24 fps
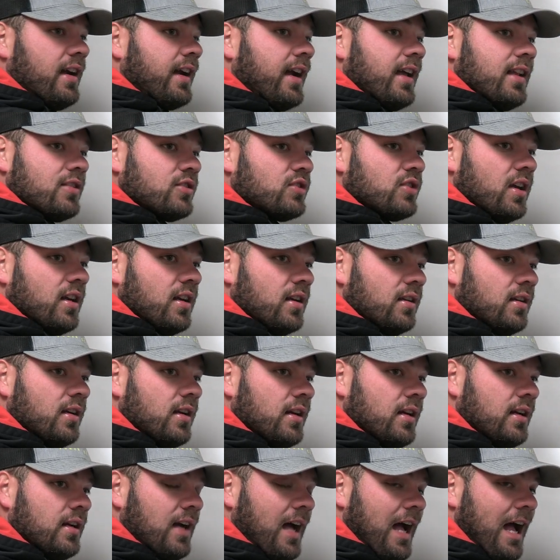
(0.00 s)
I got a shade.
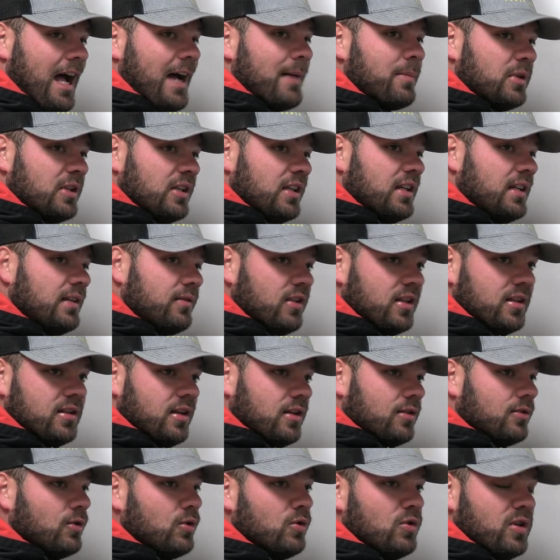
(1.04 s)
I believe that
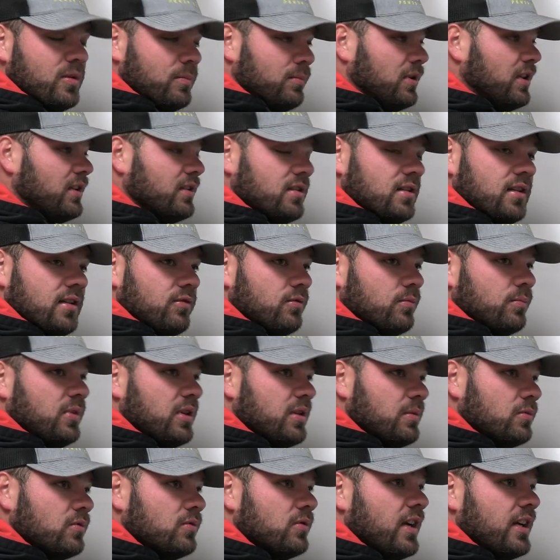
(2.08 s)
they're 2 completely different
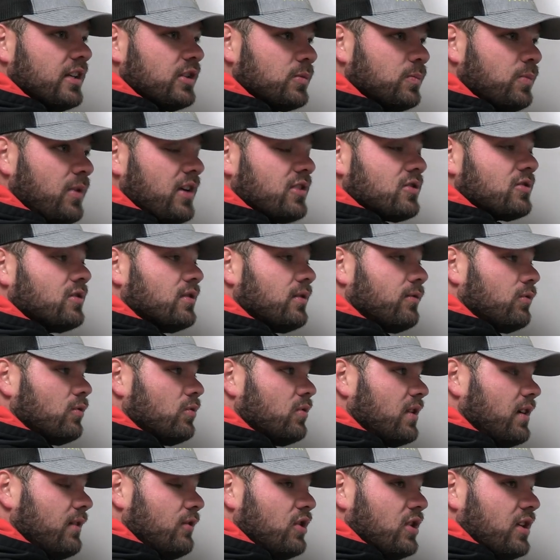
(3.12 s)
people, especially for
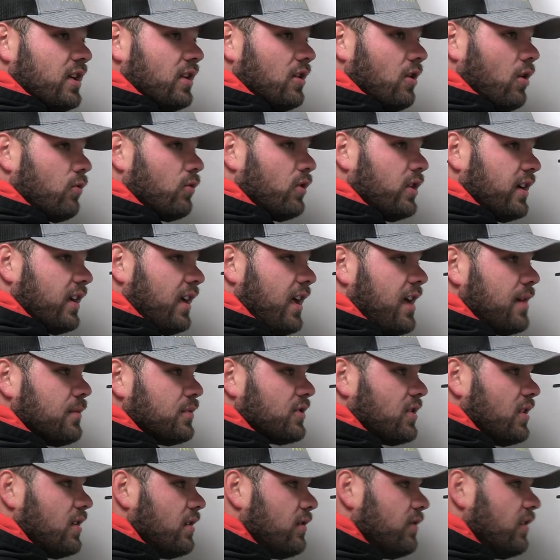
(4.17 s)
whenever you get in our run game
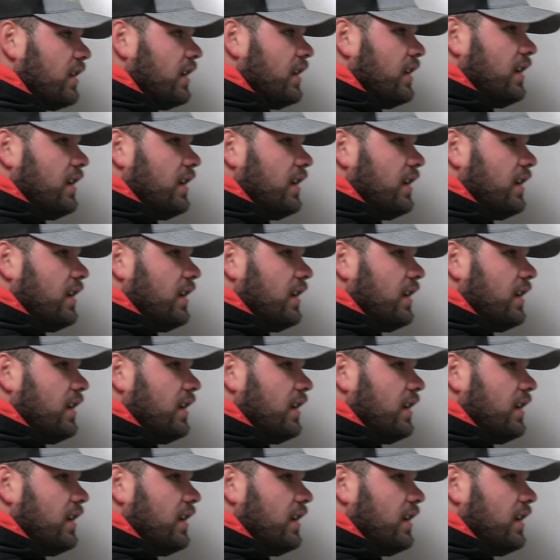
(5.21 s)
stuff.